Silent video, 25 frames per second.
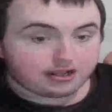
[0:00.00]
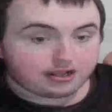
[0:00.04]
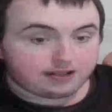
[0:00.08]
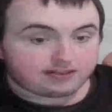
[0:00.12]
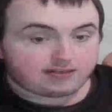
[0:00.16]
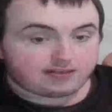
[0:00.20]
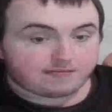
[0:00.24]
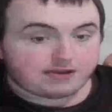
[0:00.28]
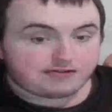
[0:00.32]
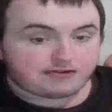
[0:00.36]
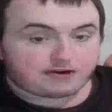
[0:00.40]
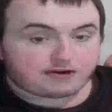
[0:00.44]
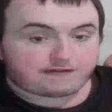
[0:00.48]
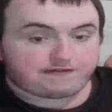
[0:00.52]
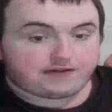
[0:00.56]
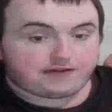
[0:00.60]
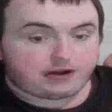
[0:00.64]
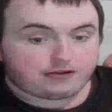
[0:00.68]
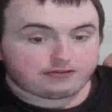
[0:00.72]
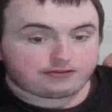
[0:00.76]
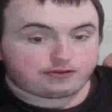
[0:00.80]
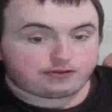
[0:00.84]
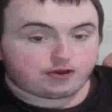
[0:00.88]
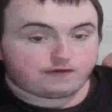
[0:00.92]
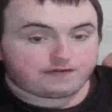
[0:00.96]
Demetric
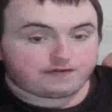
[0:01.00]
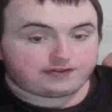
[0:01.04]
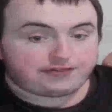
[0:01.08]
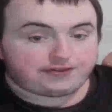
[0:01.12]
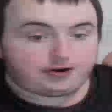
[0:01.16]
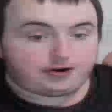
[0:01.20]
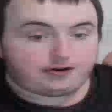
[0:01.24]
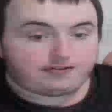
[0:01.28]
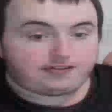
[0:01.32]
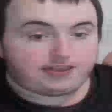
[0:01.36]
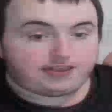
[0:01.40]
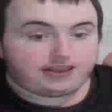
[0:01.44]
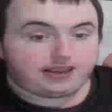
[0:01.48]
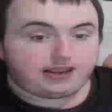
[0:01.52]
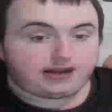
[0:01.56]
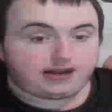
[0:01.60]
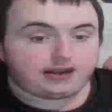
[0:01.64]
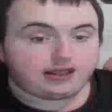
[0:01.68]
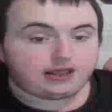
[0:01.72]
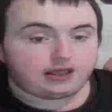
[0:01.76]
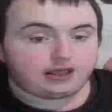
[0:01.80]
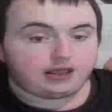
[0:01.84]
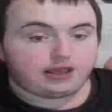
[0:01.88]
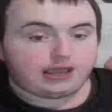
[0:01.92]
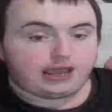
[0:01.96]
Felton, 2 for 13.
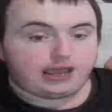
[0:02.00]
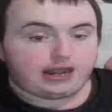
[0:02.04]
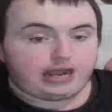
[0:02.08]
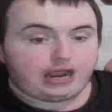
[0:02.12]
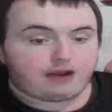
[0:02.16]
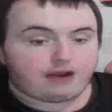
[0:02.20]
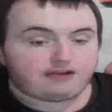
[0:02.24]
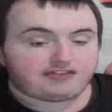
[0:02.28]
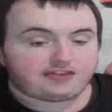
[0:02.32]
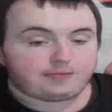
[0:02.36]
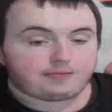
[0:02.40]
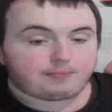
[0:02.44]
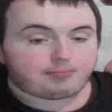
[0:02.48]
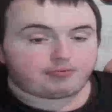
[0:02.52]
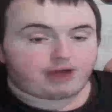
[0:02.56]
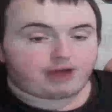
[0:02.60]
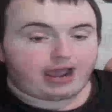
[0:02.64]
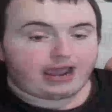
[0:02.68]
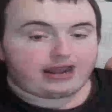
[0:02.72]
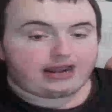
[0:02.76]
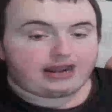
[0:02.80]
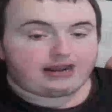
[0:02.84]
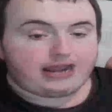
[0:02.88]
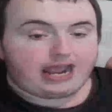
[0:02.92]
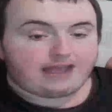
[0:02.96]
And Harrison
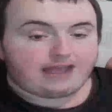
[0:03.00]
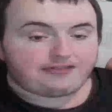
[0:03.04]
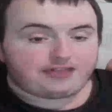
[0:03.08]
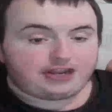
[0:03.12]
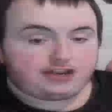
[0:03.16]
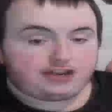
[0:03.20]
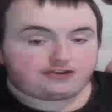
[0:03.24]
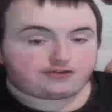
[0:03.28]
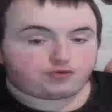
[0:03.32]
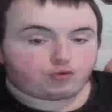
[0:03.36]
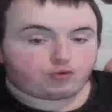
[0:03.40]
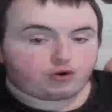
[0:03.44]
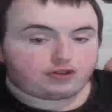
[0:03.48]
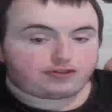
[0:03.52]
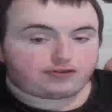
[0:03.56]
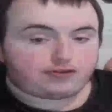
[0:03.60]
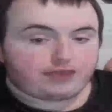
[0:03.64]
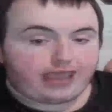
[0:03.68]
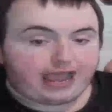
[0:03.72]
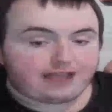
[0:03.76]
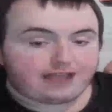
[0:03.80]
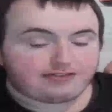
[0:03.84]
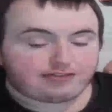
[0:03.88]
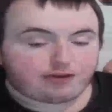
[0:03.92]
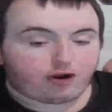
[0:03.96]
Bryant and Anthony Schwartz
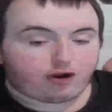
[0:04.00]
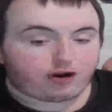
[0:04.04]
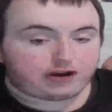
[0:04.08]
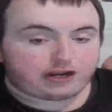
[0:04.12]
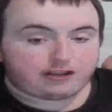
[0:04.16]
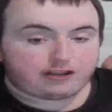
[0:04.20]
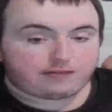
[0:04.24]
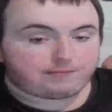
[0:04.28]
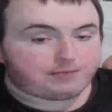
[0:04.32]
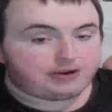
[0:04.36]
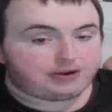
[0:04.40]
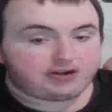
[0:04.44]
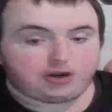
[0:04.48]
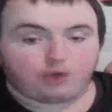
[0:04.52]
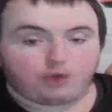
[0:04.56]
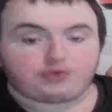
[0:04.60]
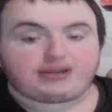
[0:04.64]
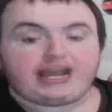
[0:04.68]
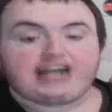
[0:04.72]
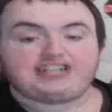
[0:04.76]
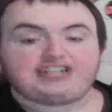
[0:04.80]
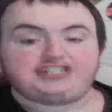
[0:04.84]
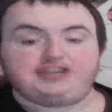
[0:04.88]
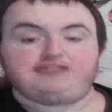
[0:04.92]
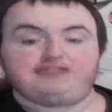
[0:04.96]
had targets but no
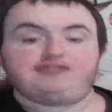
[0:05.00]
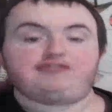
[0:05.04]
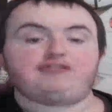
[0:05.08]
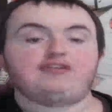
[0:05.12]
catches.